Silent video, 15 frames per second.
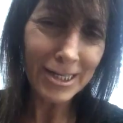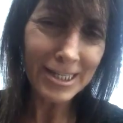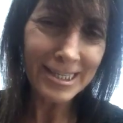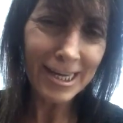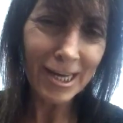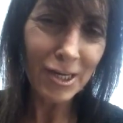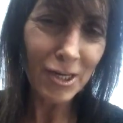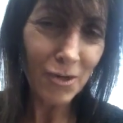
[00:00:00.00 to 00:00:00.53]
going to
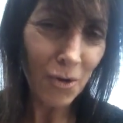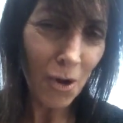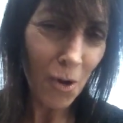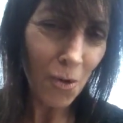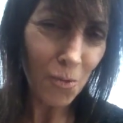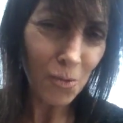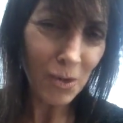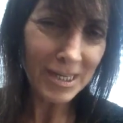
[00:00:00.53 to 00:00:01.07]
tell you
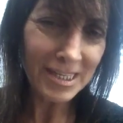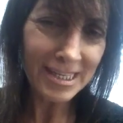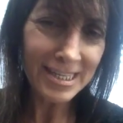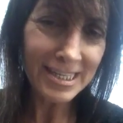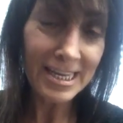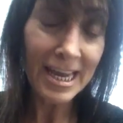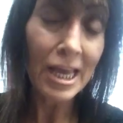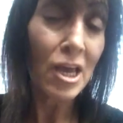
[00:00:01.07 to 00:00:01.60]
what to
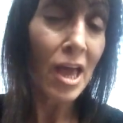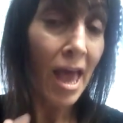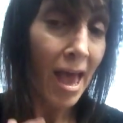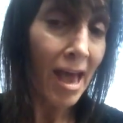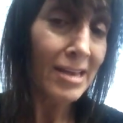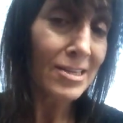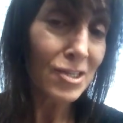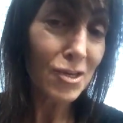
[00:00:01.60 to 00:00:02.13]
take.
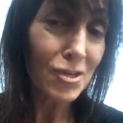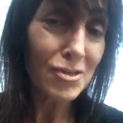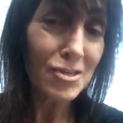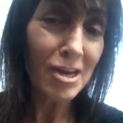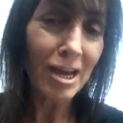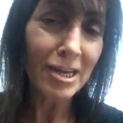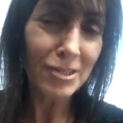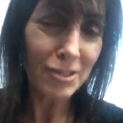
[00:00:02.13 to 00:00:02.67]
Ask your
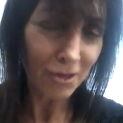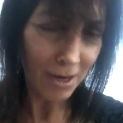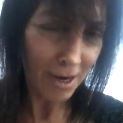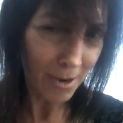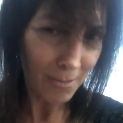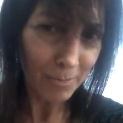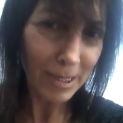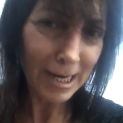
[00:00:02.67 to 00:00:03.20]
doctor,
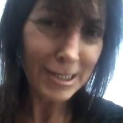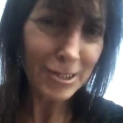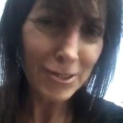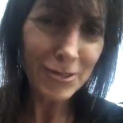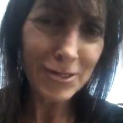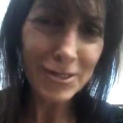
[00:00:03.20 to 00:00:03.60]
but I do